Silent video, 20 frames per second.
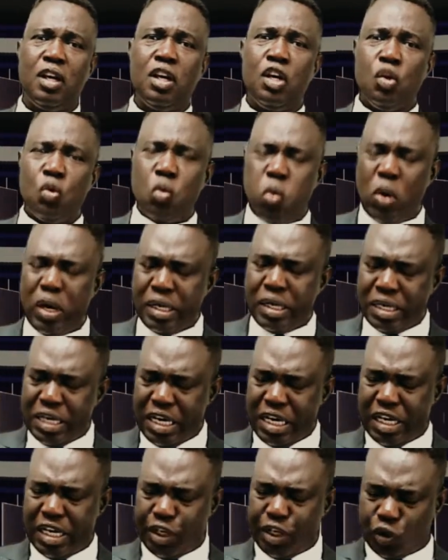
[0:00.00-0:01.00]
We
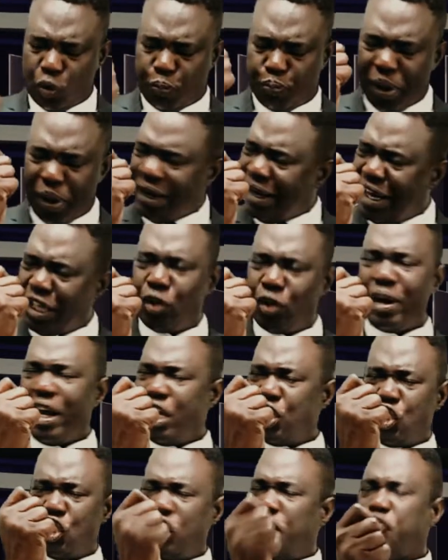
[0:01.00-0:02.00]
need a supernatural
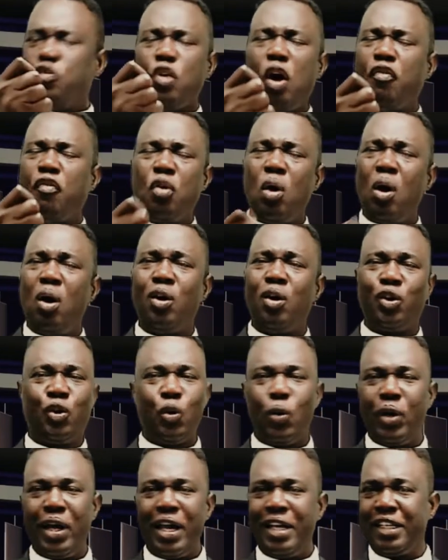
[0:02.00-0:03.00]
shift of God
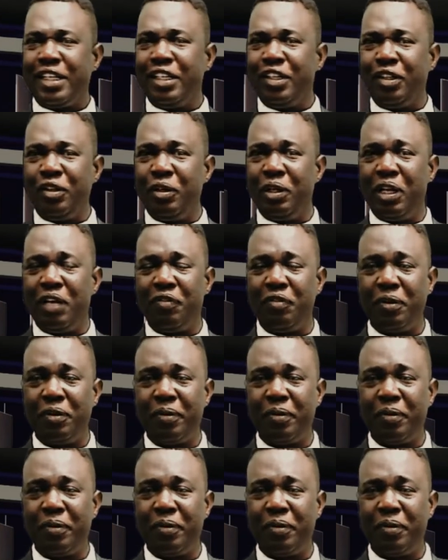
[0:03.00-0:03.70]
to enter the new level.